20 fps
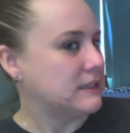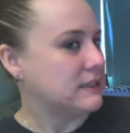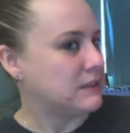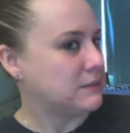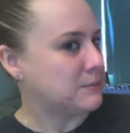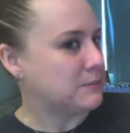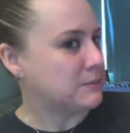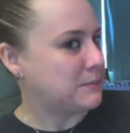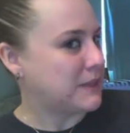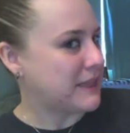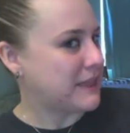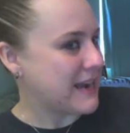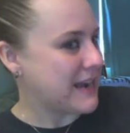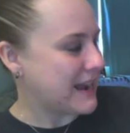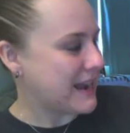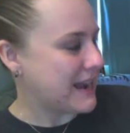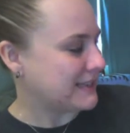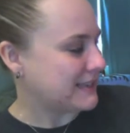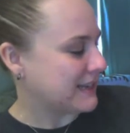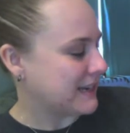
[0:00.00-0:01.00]
But the
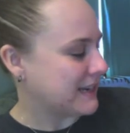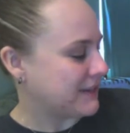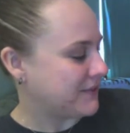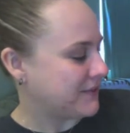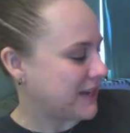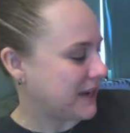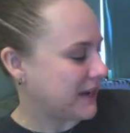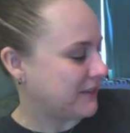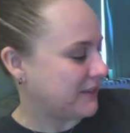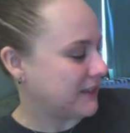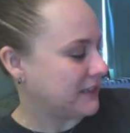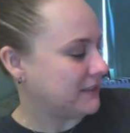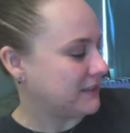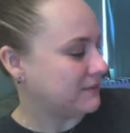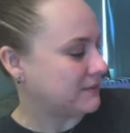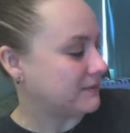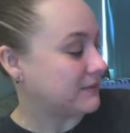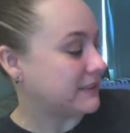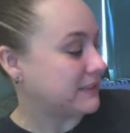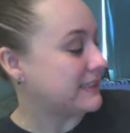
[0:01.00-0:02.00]
next son of
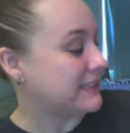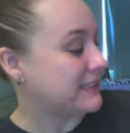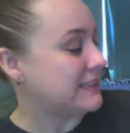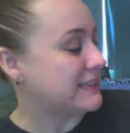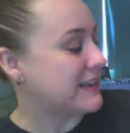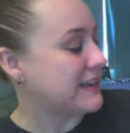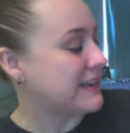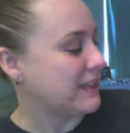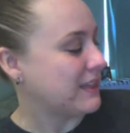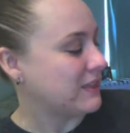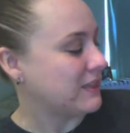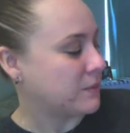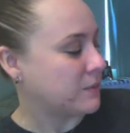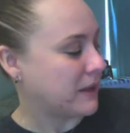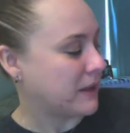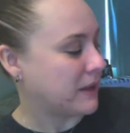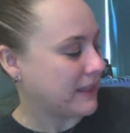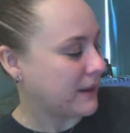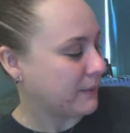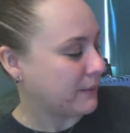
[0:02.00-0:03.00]
David was not the
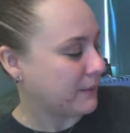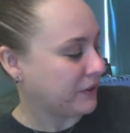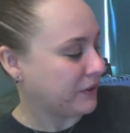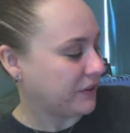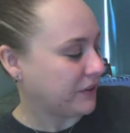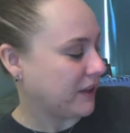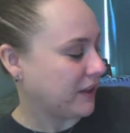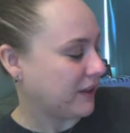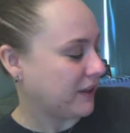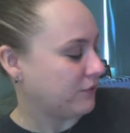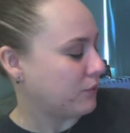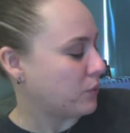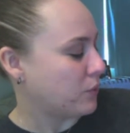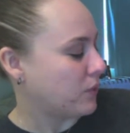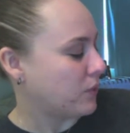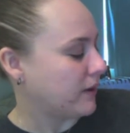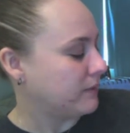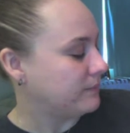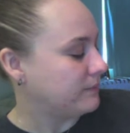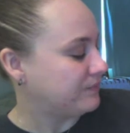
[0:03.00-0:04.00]
one they were looking
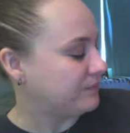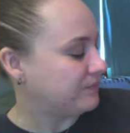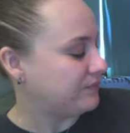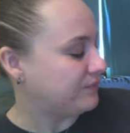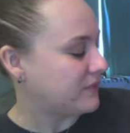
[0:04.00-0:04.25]
for.